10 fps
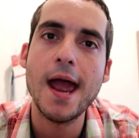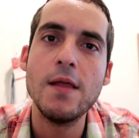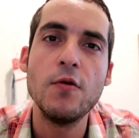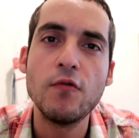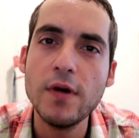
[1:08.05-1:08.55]

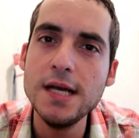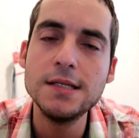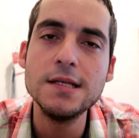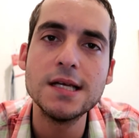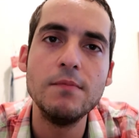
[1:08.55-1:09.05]
And the
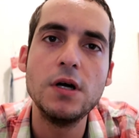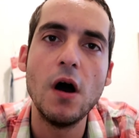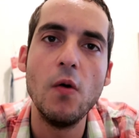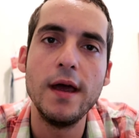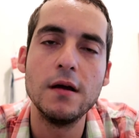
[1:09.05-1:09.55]
reasons I'm
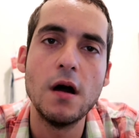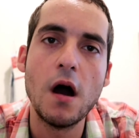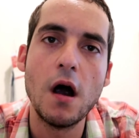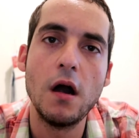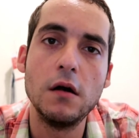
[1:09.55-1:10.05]
going
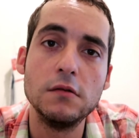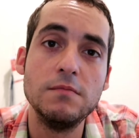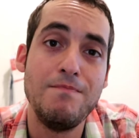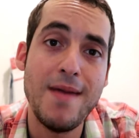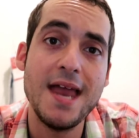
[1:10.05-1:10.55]
are
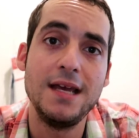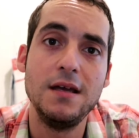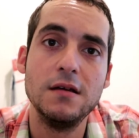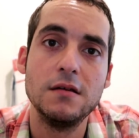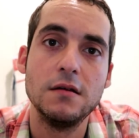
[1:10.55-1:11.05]

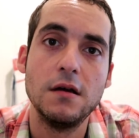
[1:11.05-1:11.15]
many.